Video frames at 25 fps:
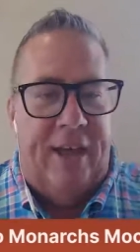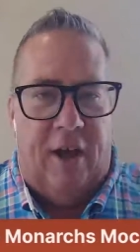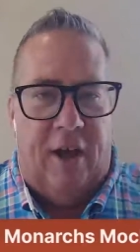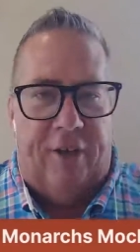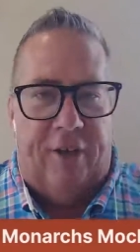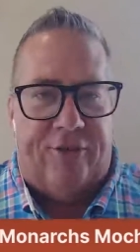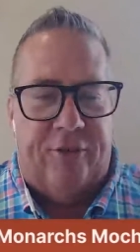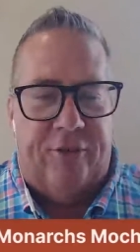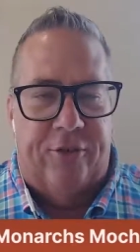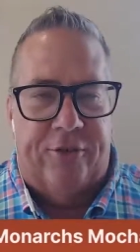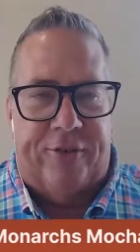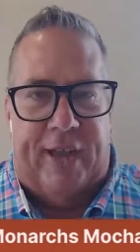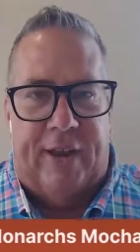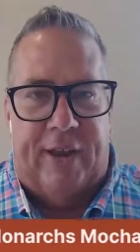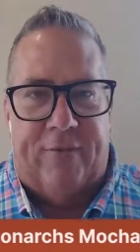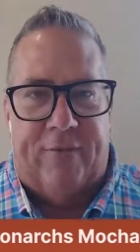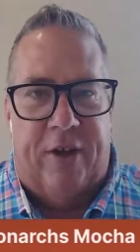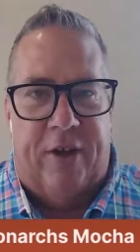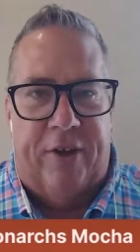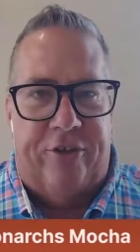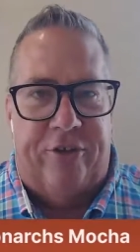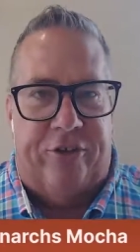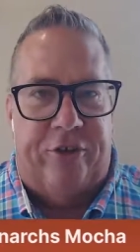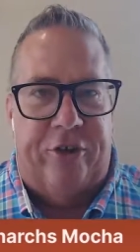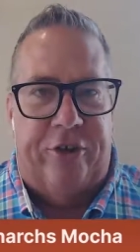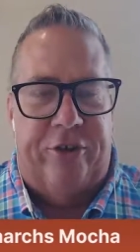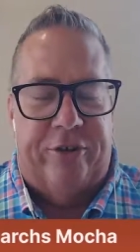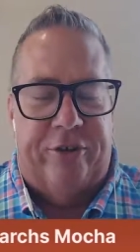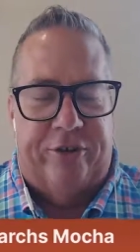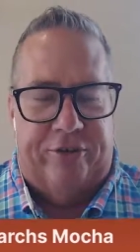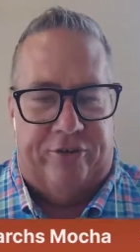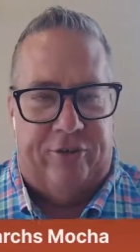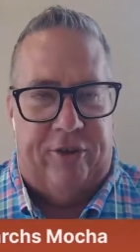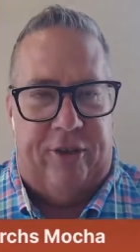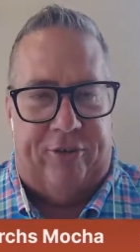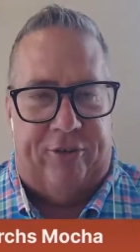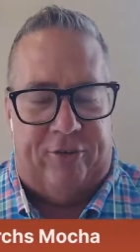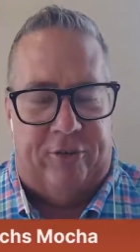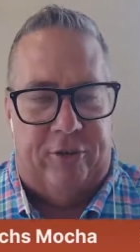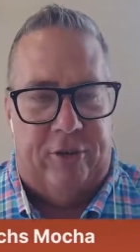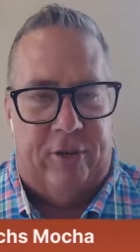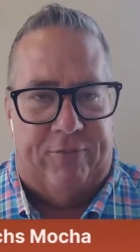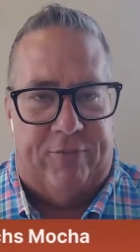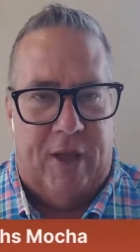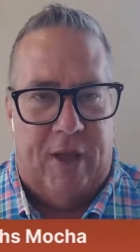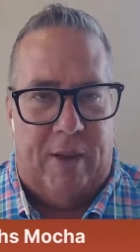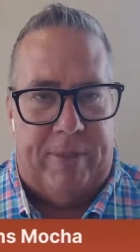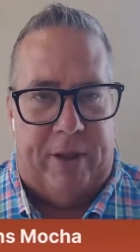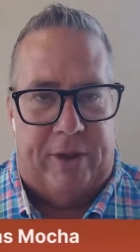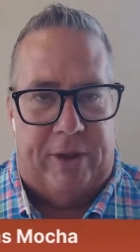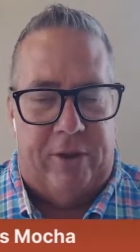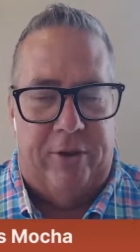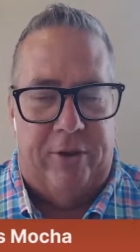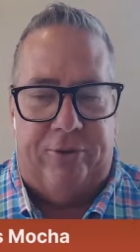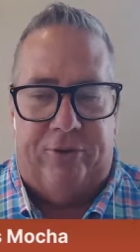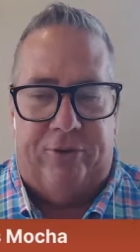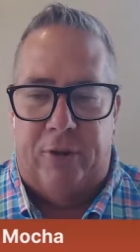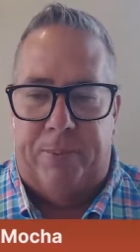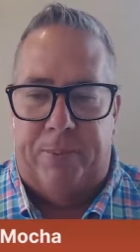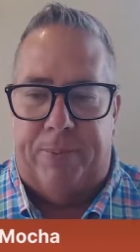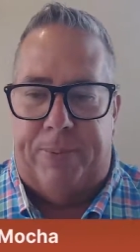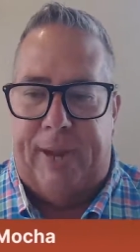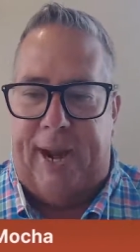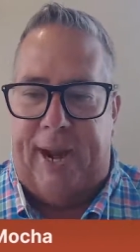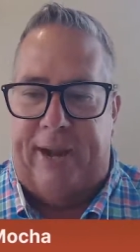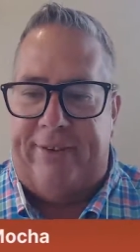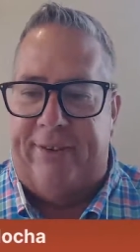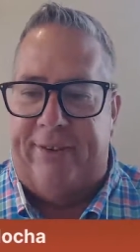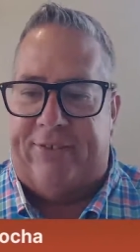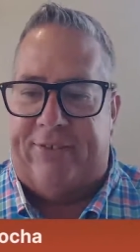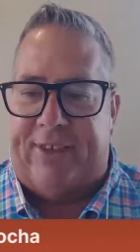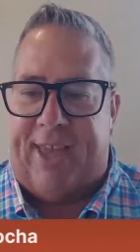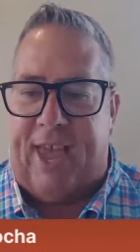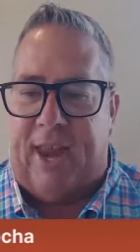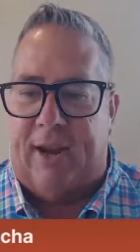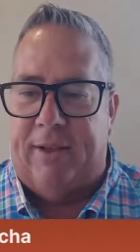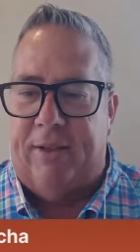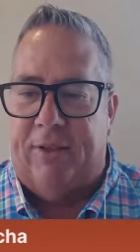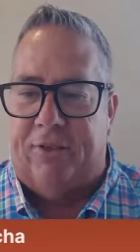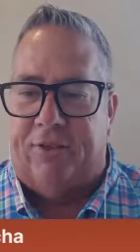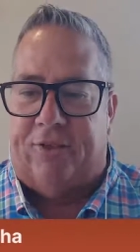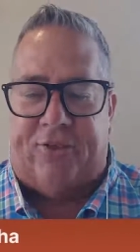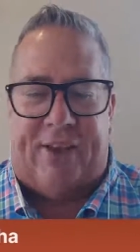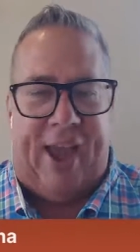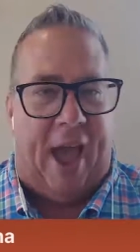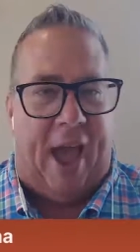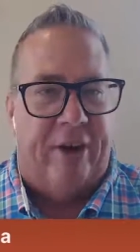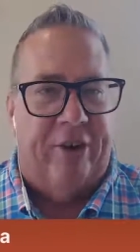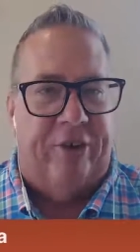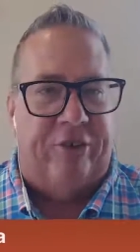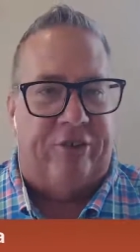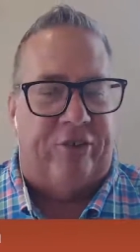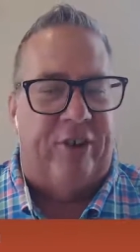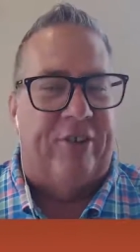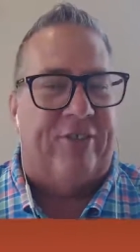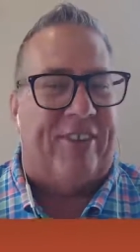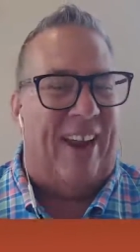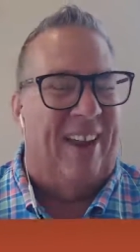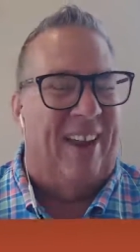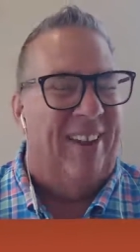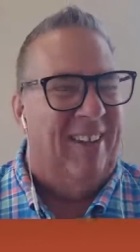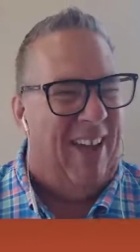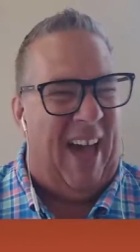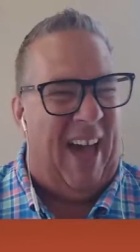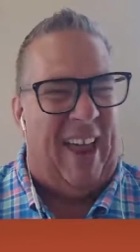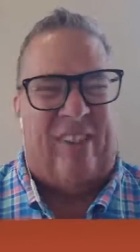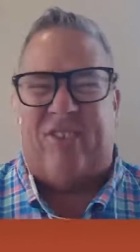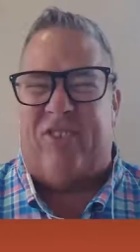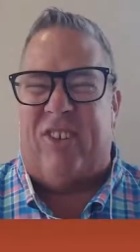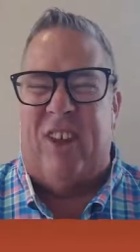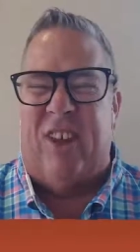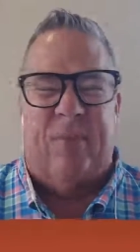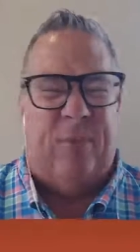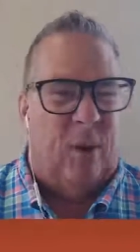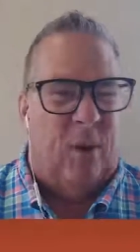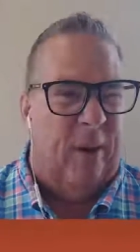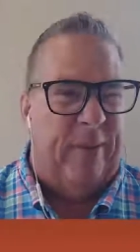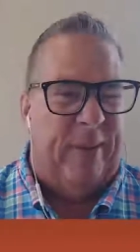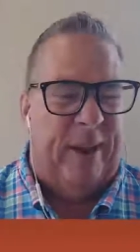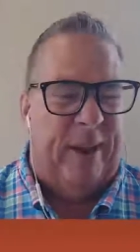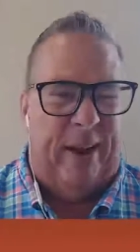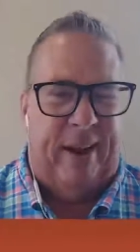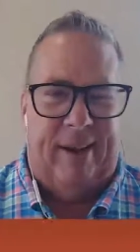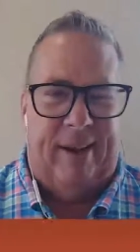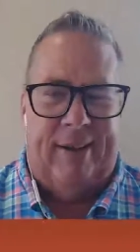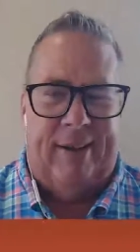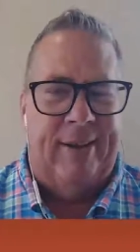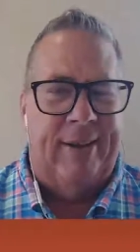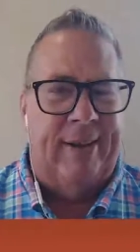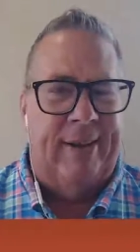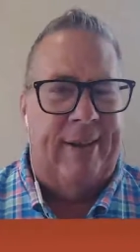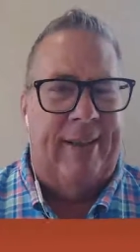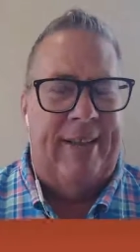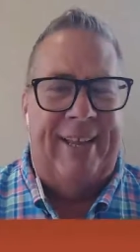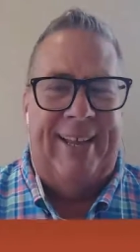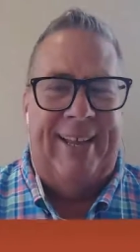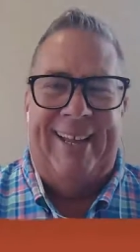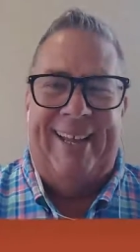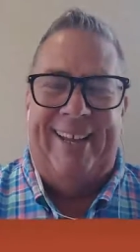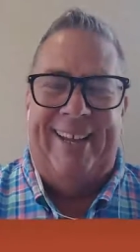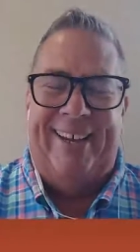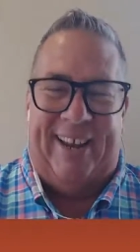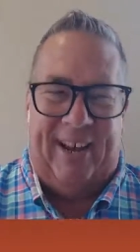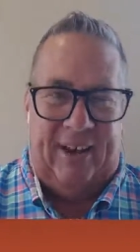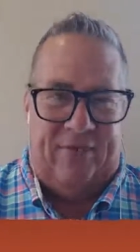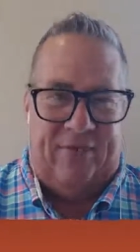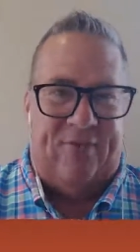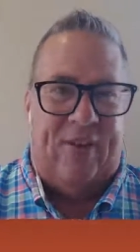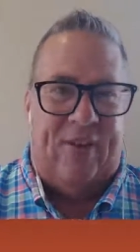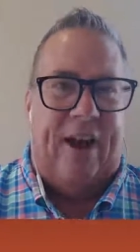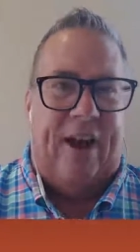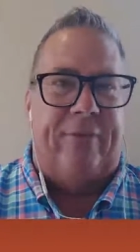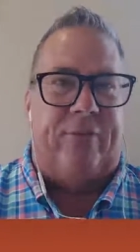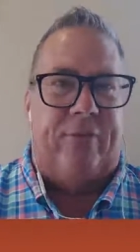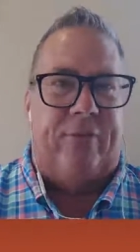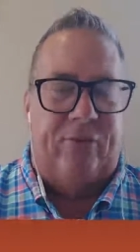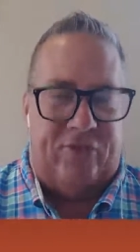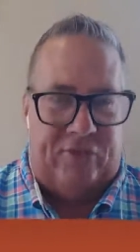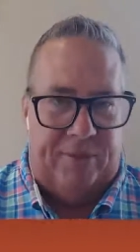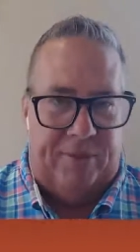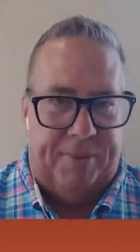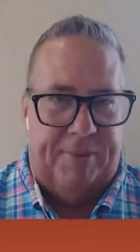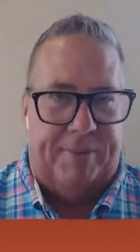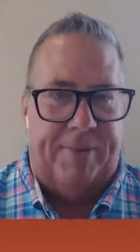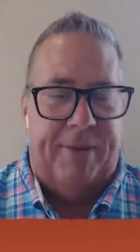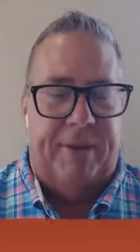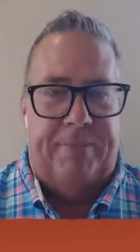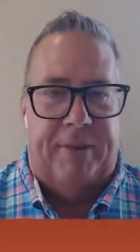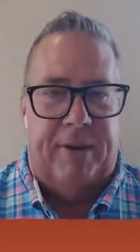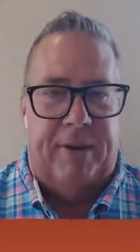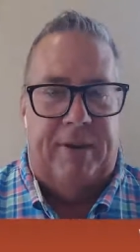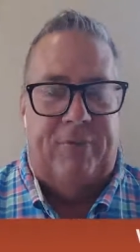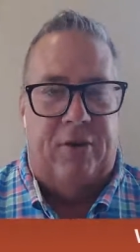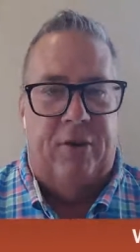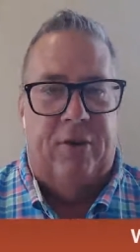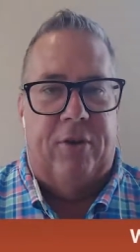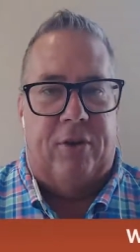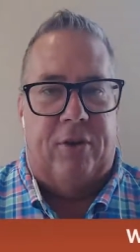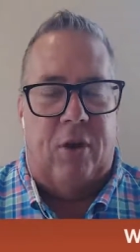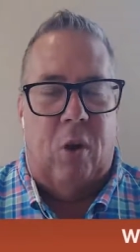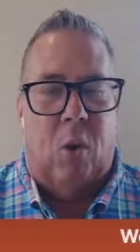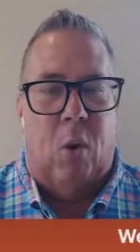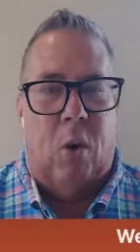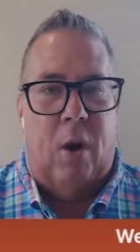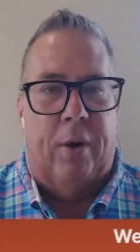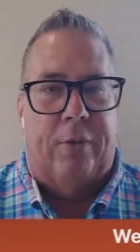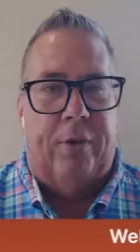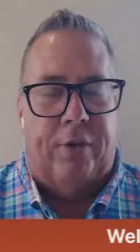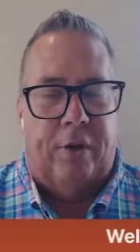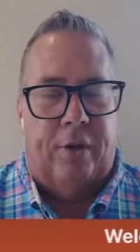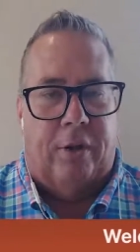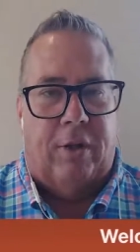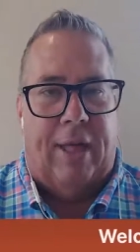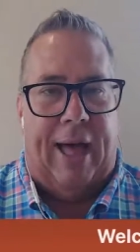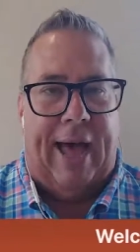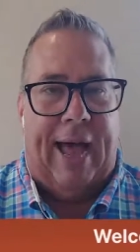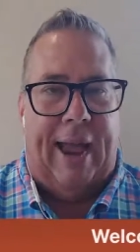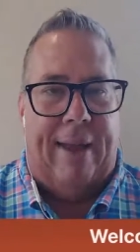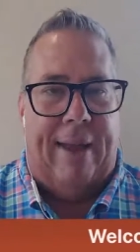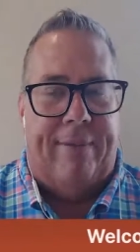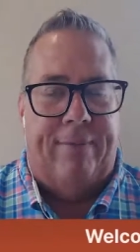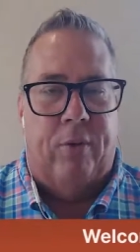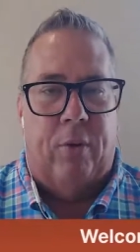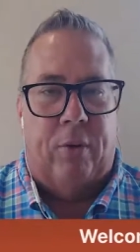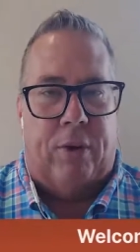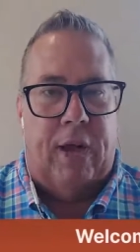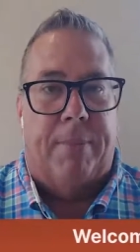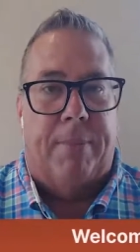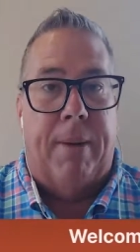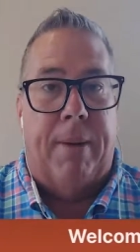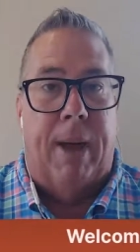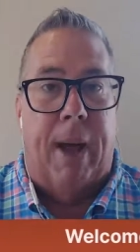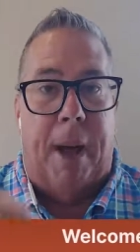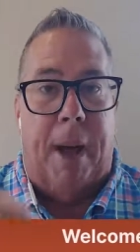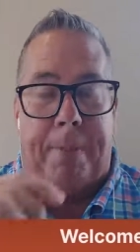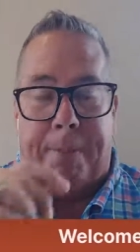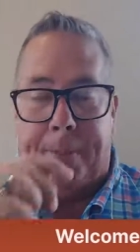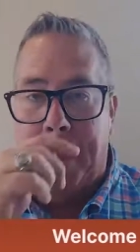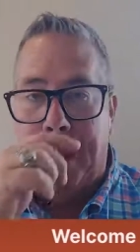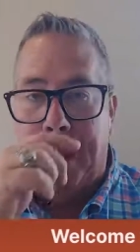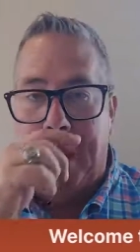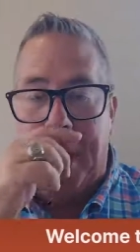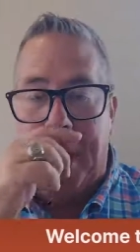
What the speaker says: And also Dan Vaughn Jr. is also, you'll find my YouTube page. It's got a little scattershot. It's got a lot of stuff on there. Got to fight through some of it, but if you'll go on there, the live will come up.